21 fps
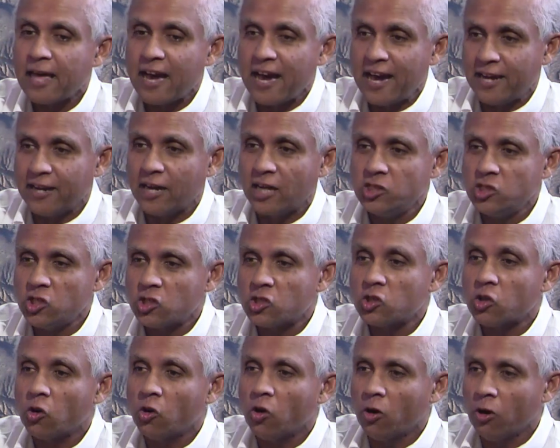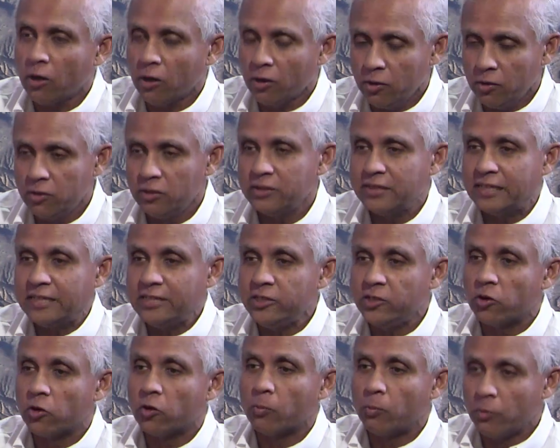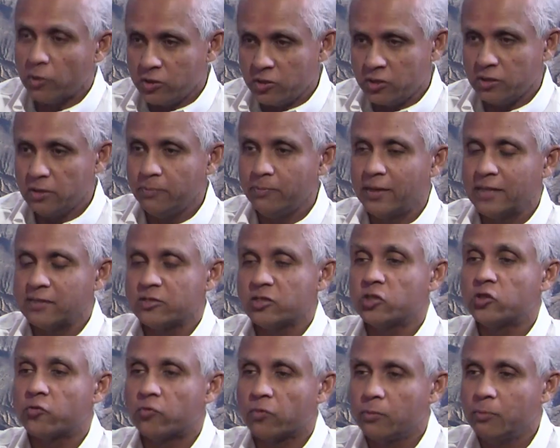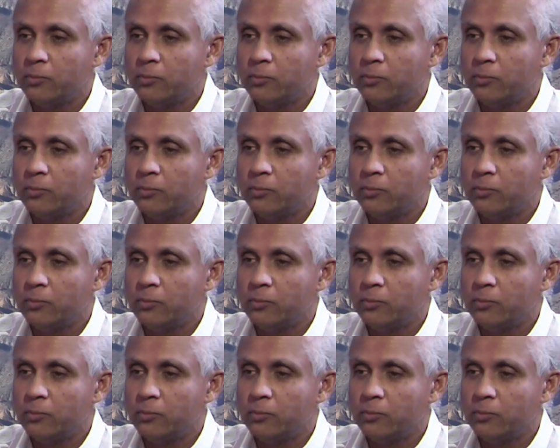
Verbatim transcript: And I just heard the Year of Mercy message from